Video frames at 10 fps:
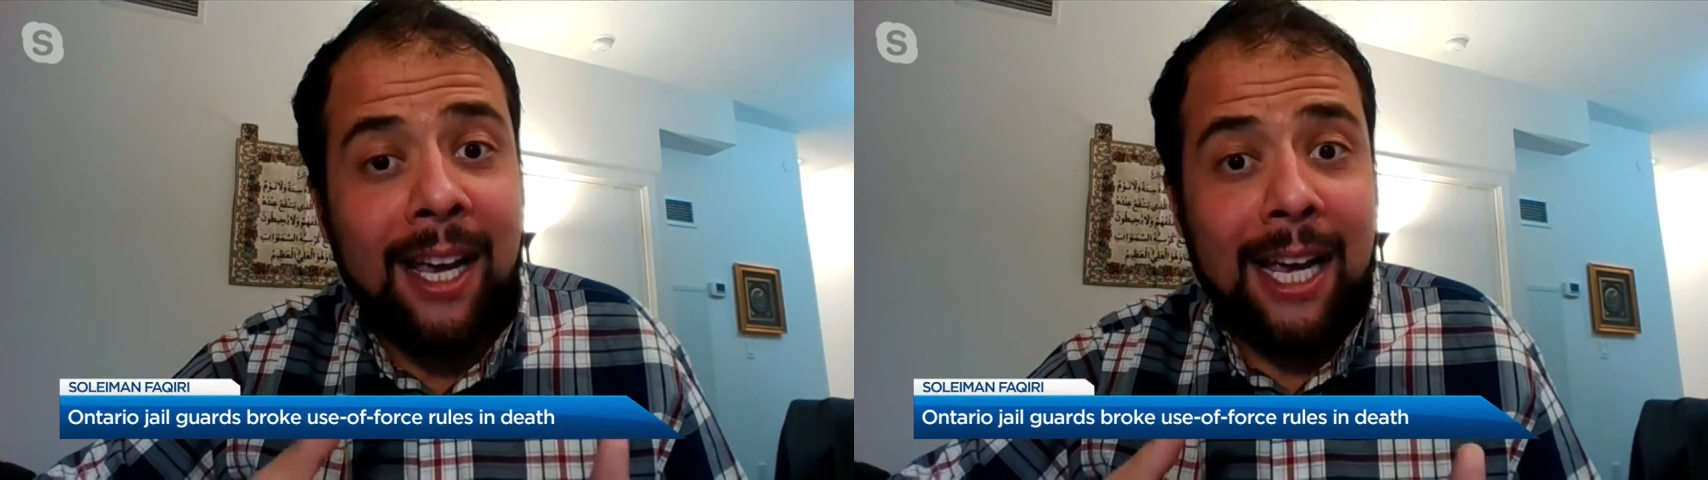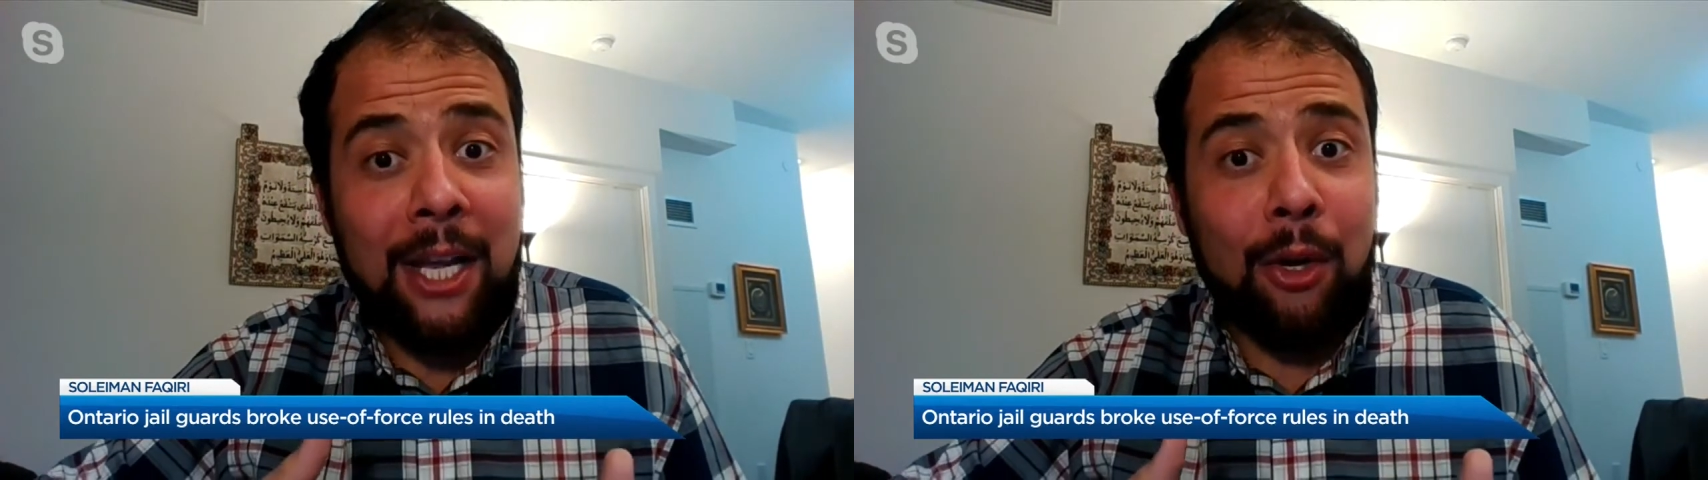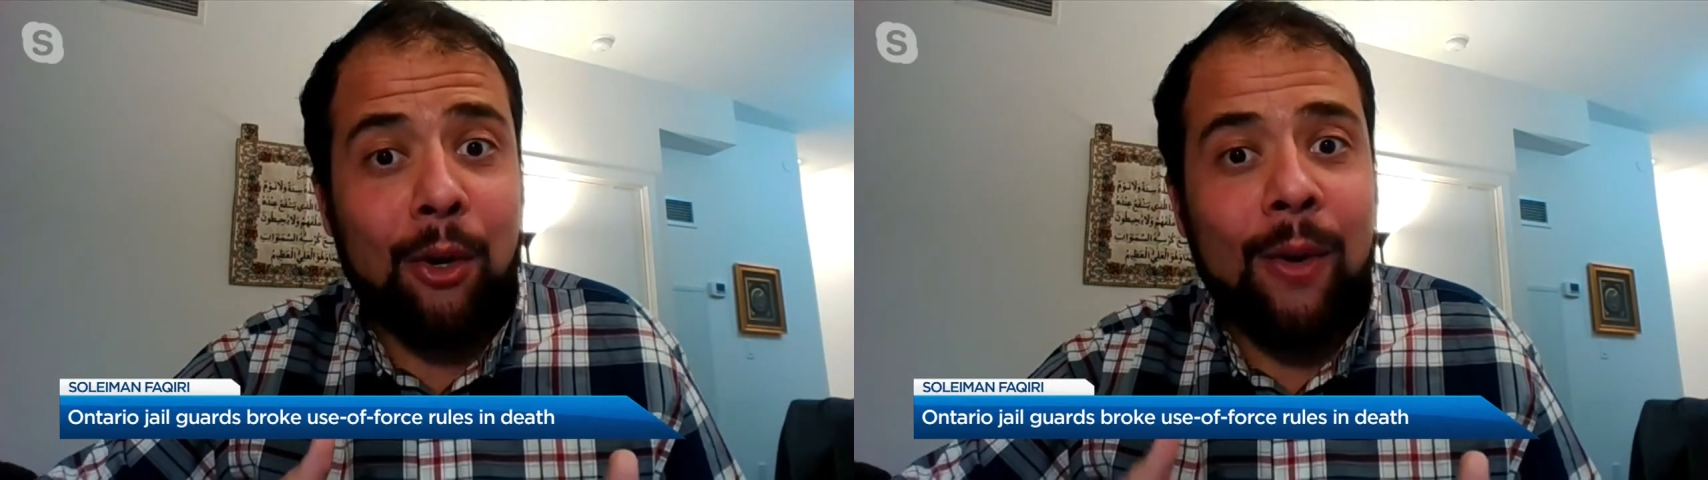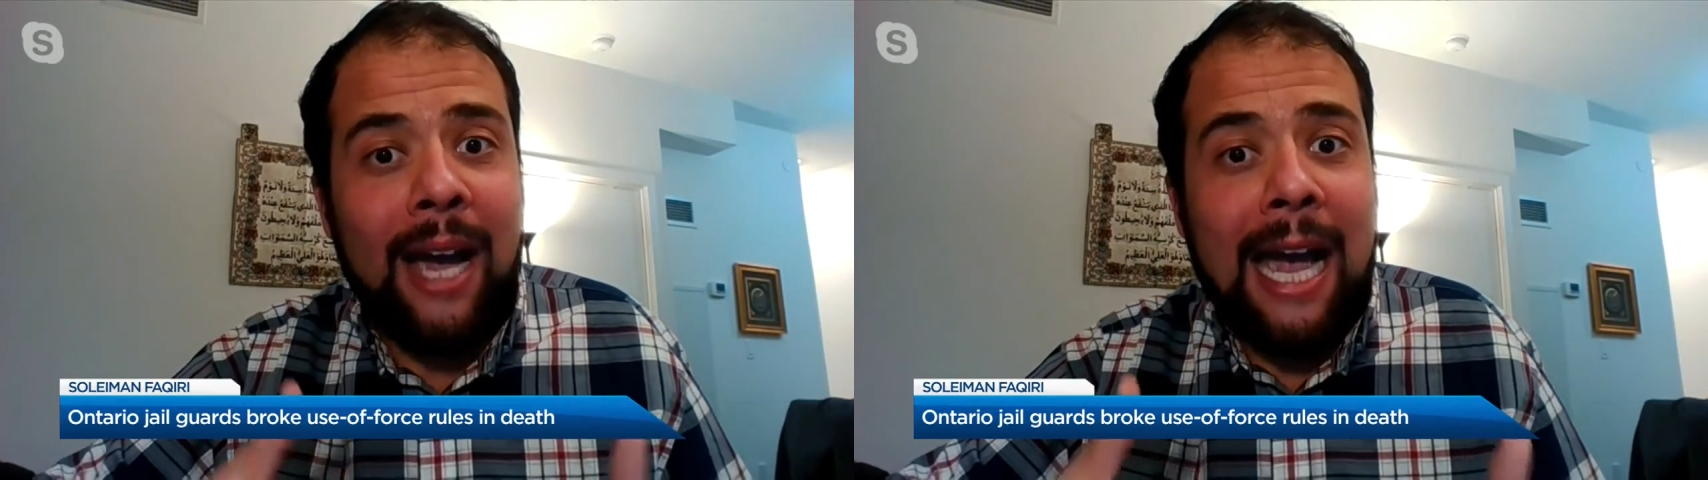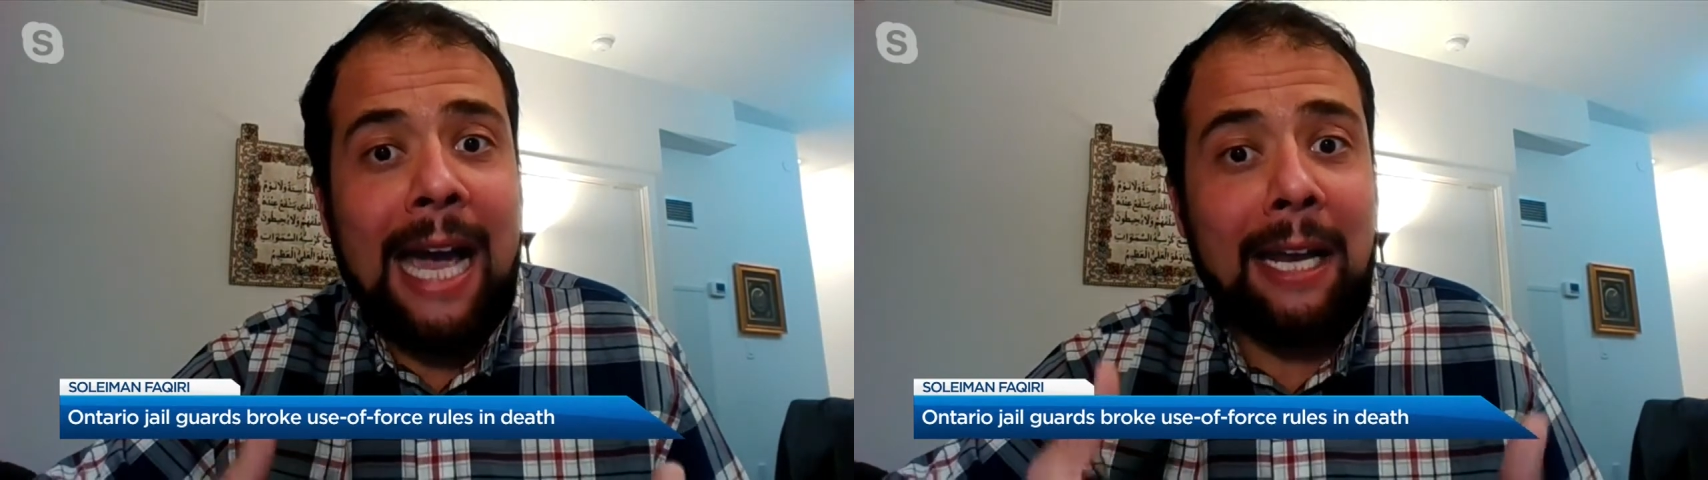you know,
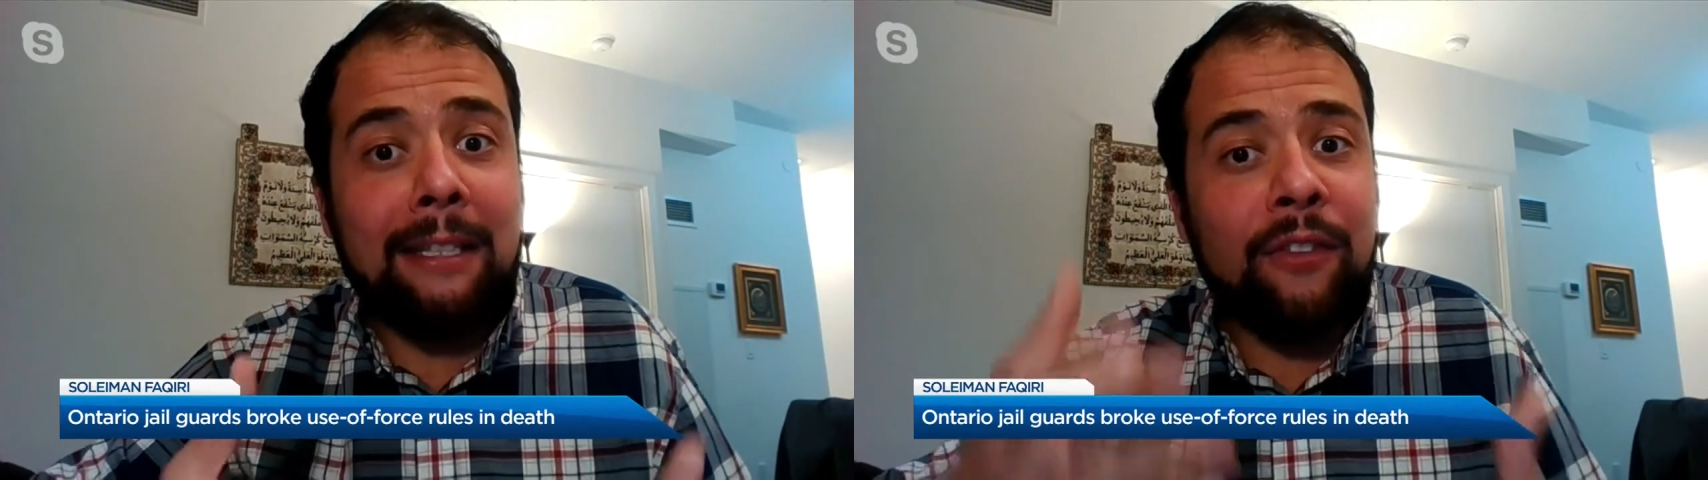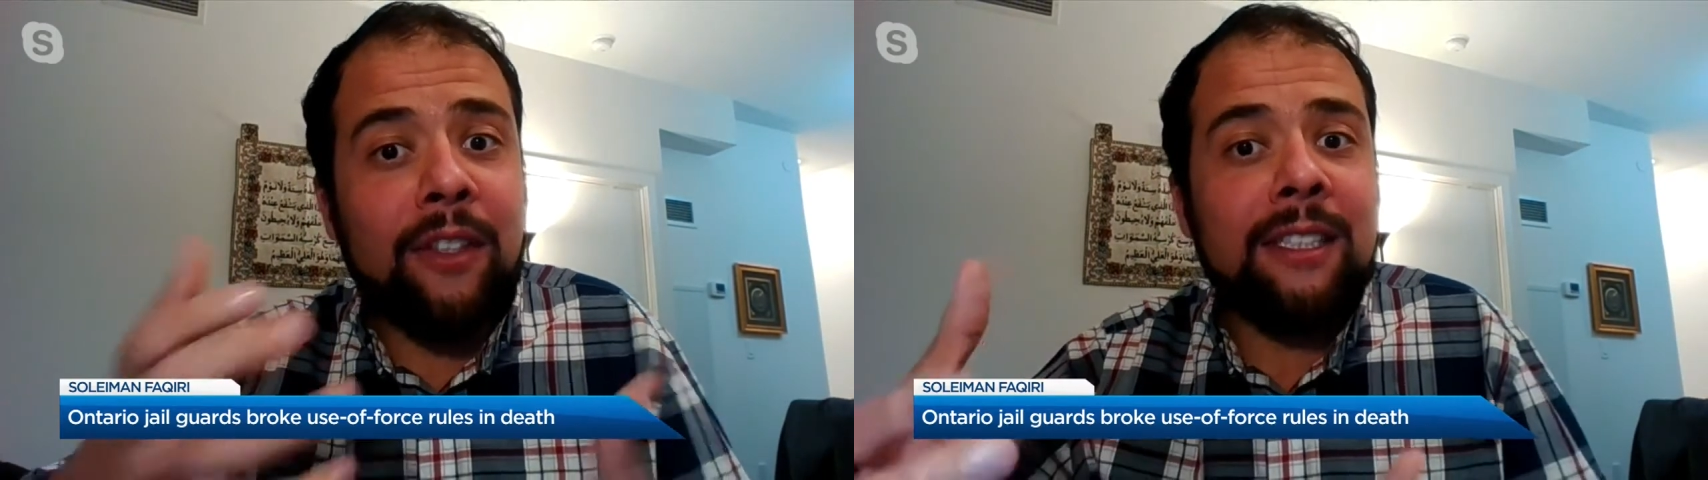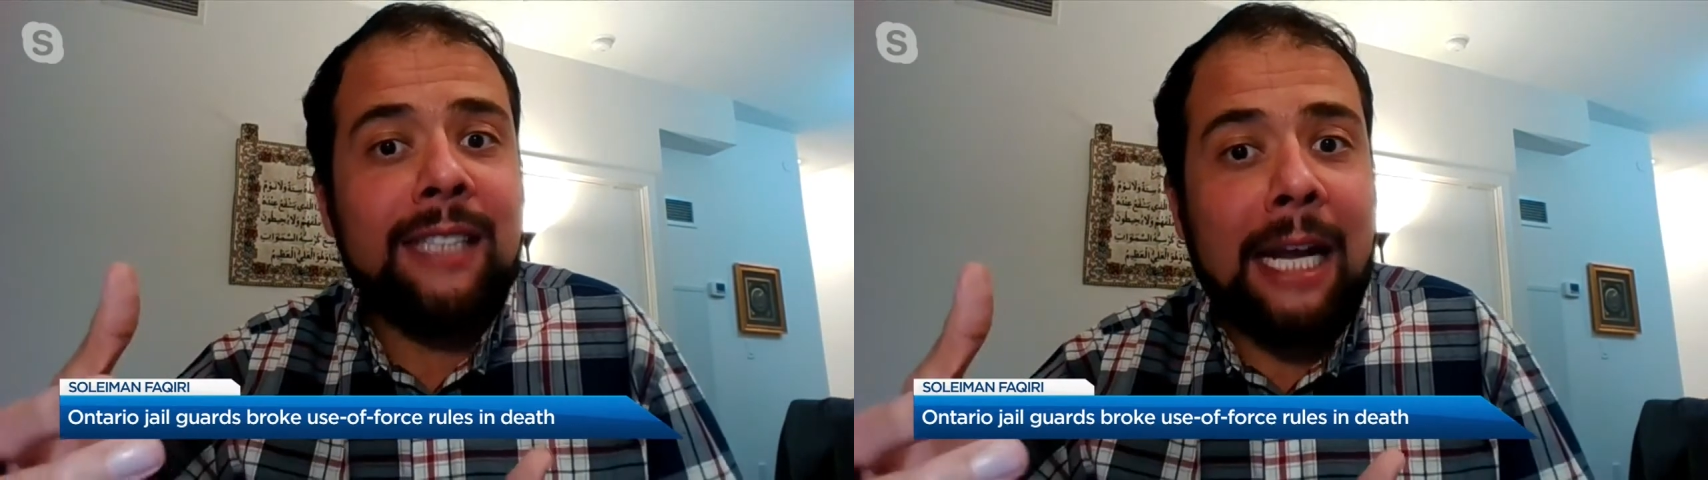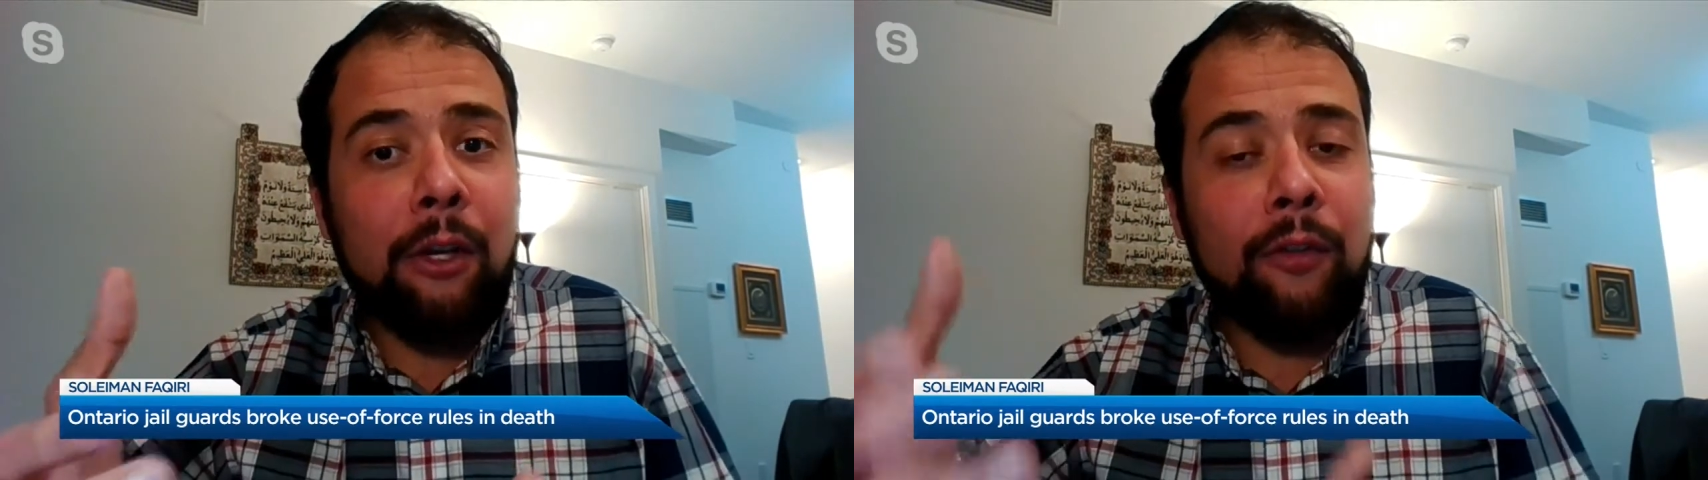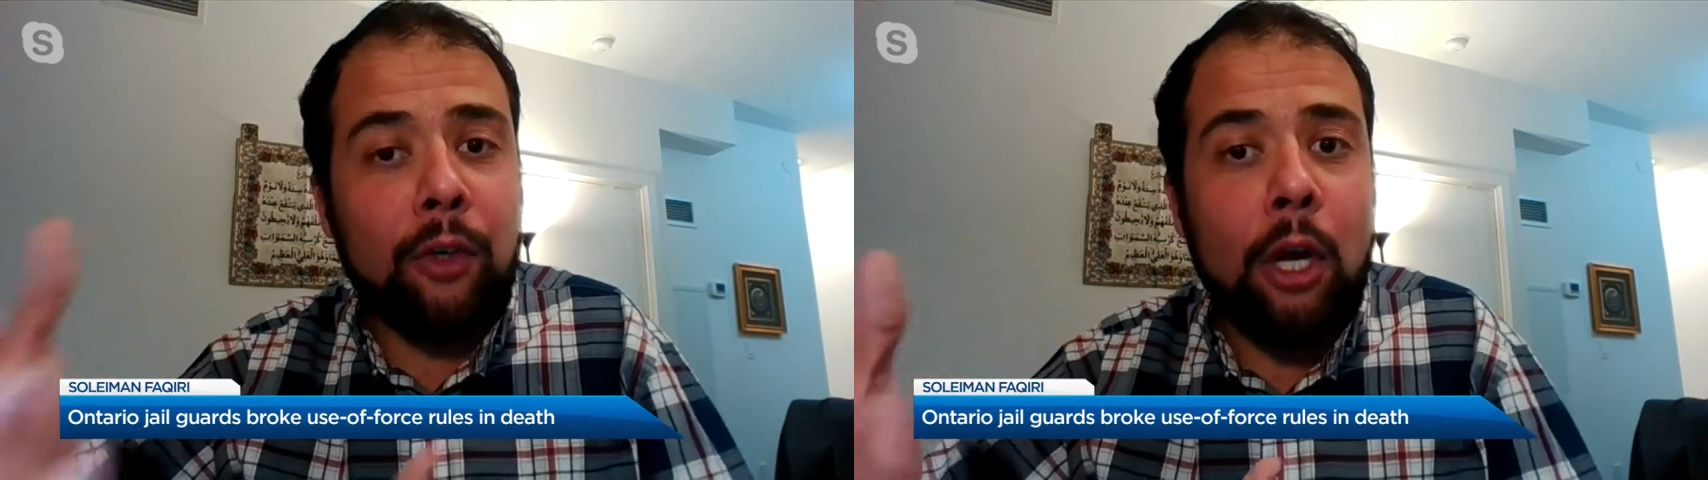had a different
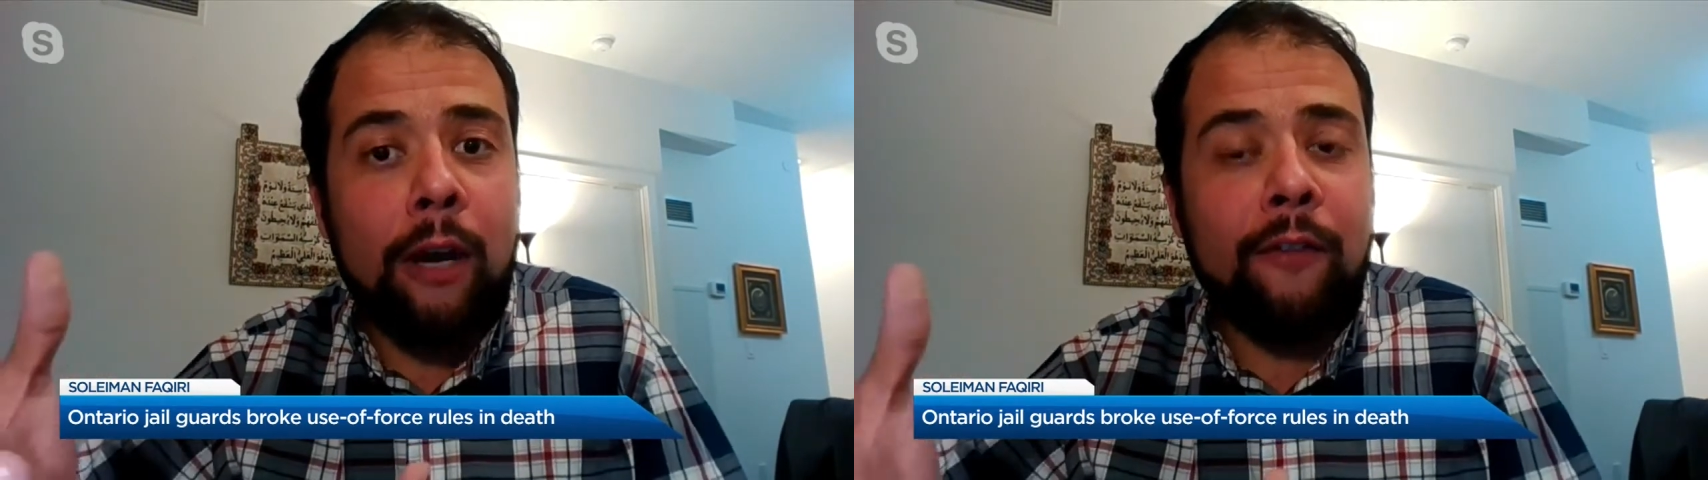standard for law